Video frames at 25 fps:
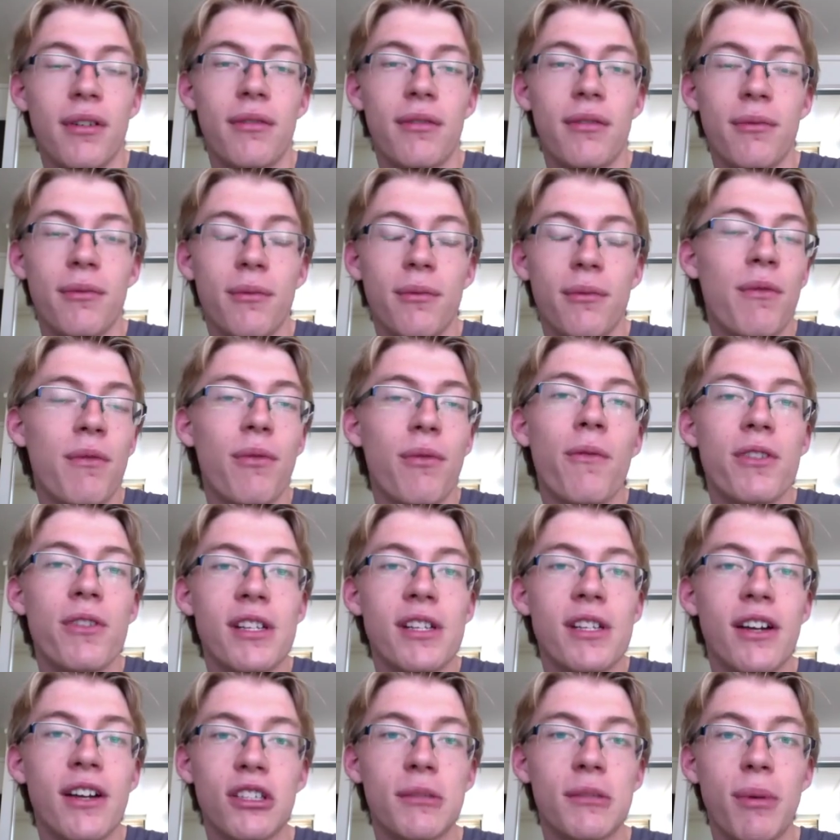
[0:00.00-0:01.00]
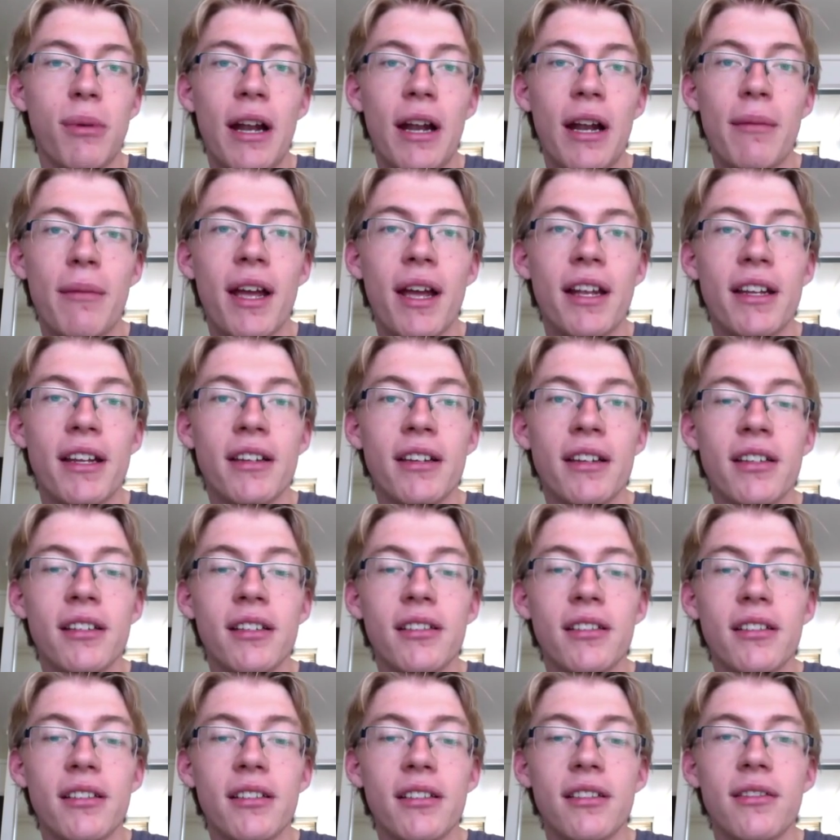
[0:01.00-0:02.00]
obviously got Spider-Man in
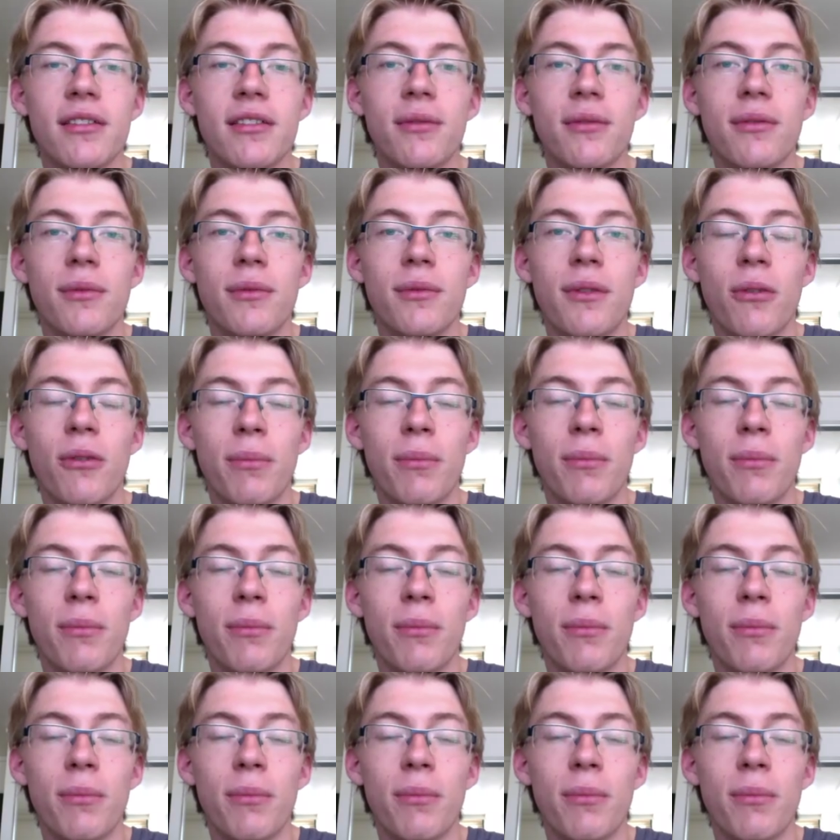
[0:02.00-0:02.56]
it. We've got